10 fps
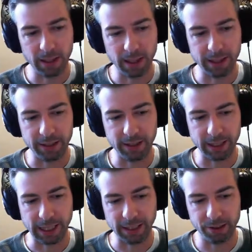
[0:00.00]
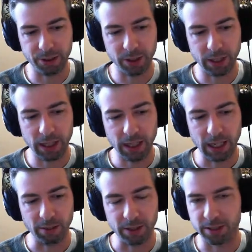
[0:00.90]
at a young age,
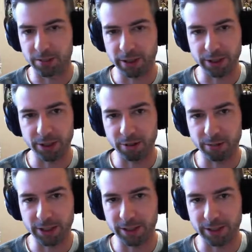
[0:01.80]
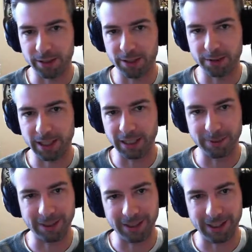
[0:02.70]
I wasn't really sure which of those three I
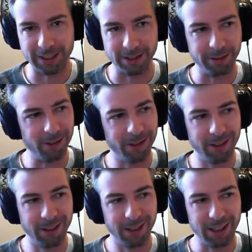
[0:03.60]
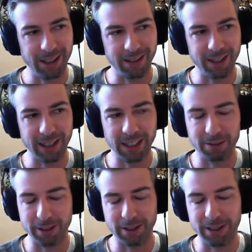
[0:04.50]
wanted to do. I think I
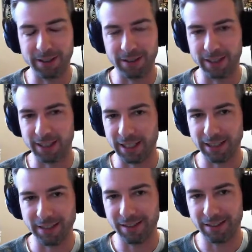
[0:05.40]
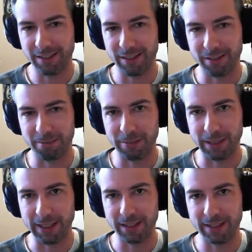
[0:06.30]
wanted to do design,
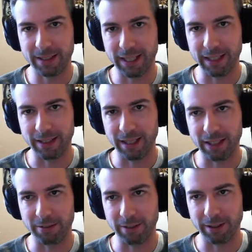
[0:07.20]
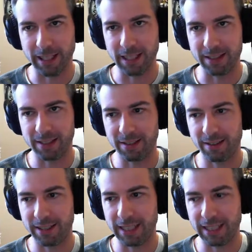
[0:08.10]
but I
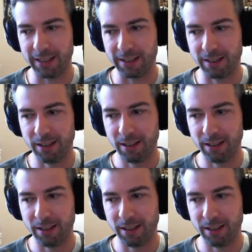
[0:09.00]
realized that